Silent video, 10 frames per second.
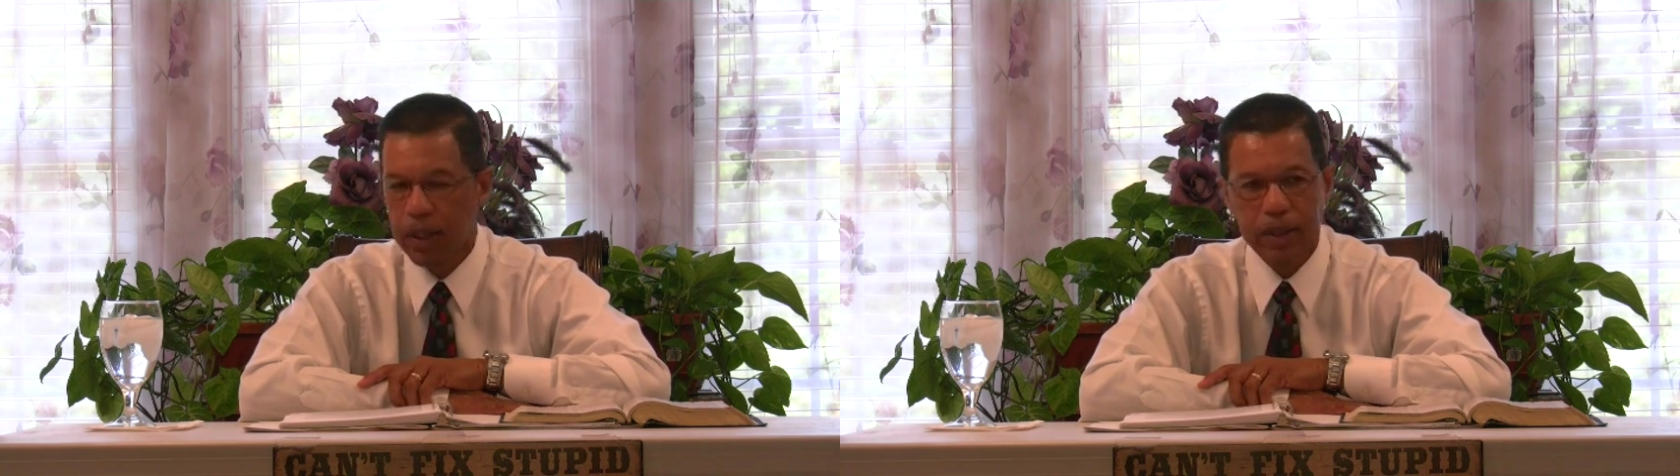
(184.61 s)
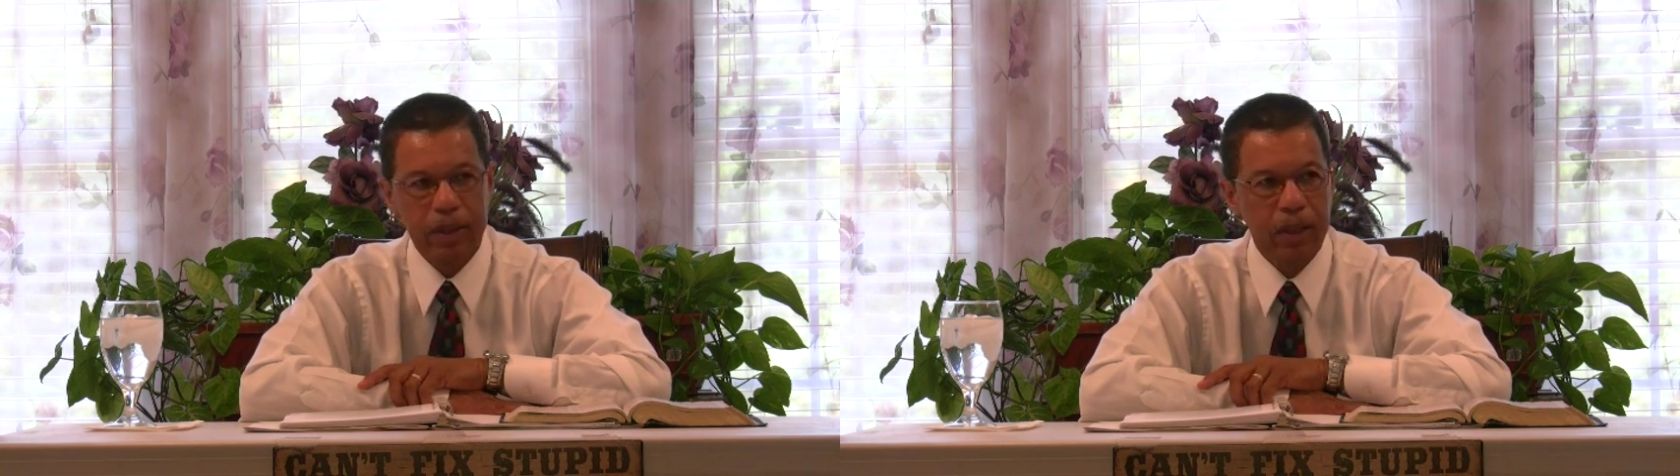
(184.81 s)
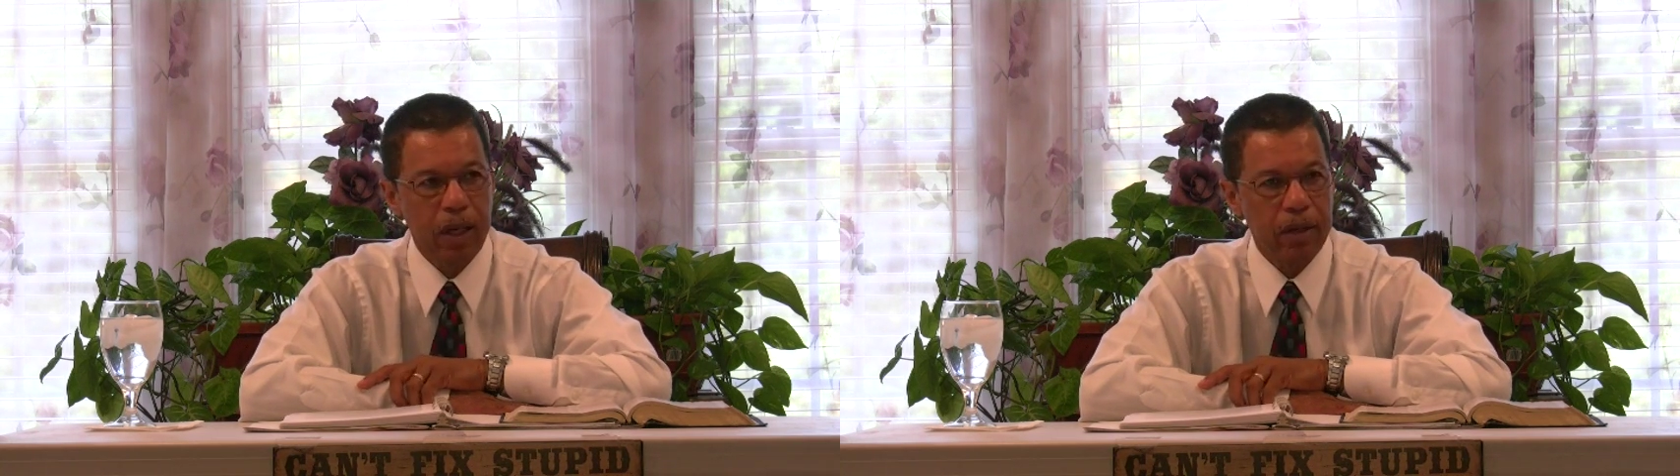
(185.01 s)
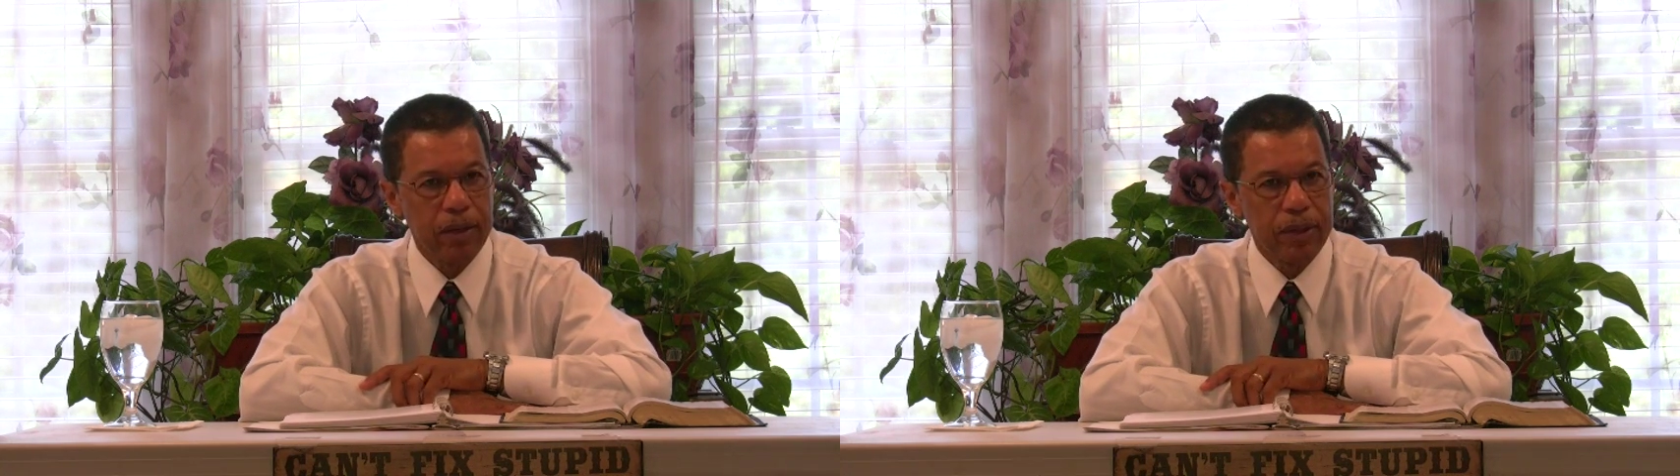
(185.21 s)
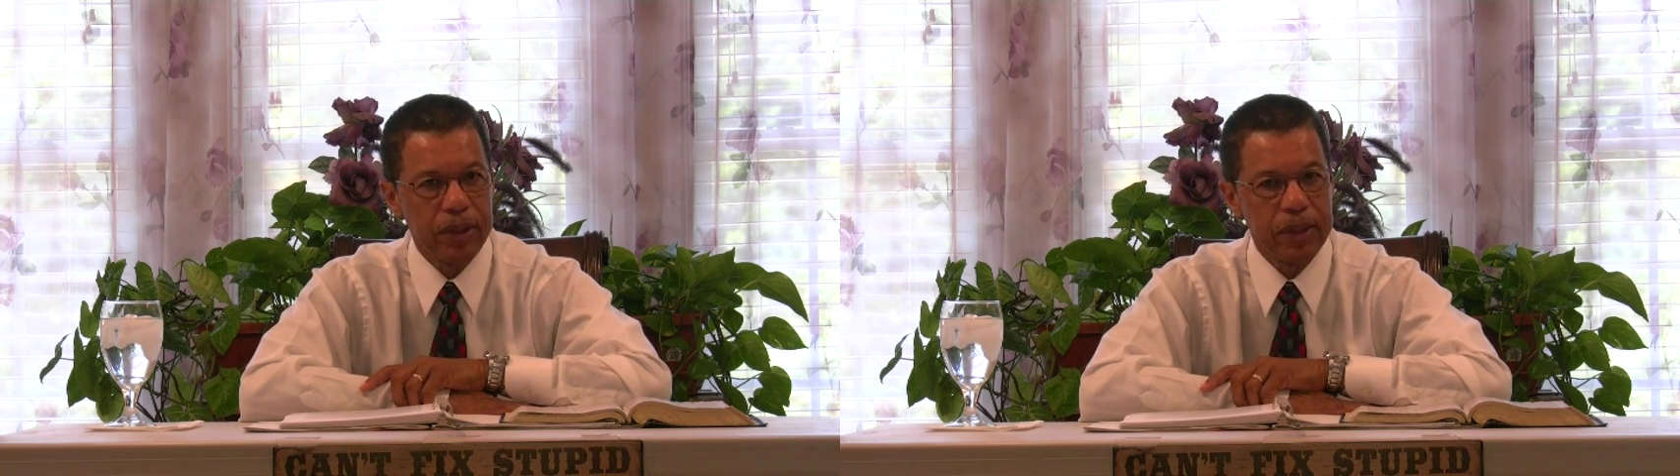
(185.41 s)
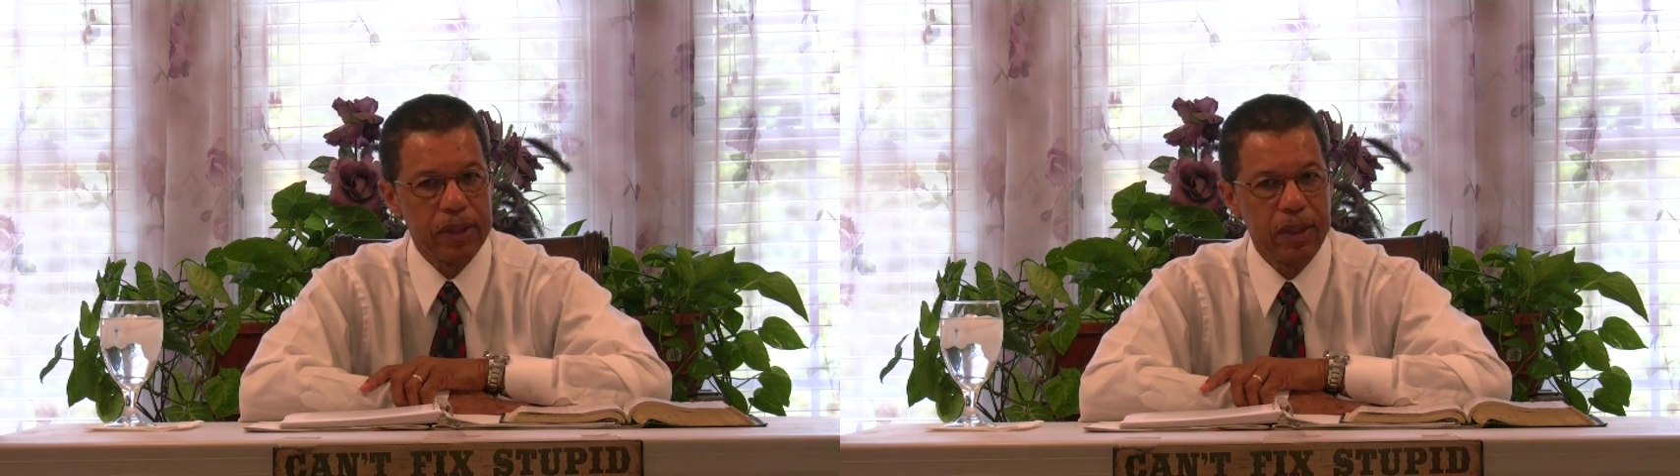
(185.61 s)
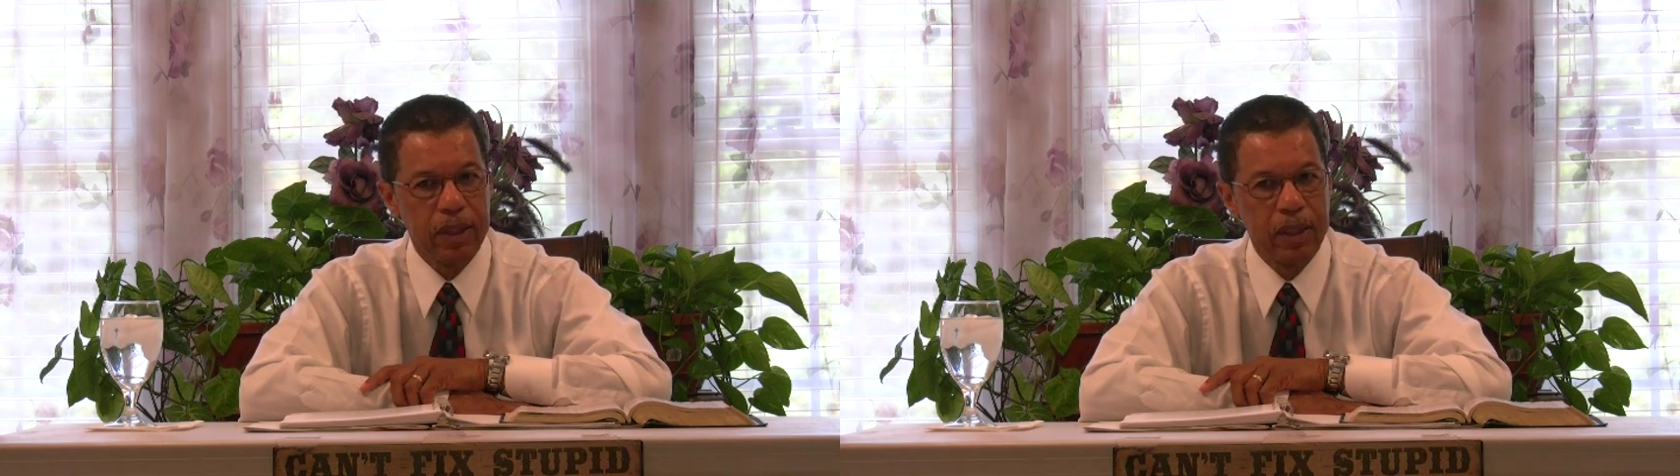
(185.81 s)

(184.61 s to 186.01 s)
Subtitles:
other knowledges.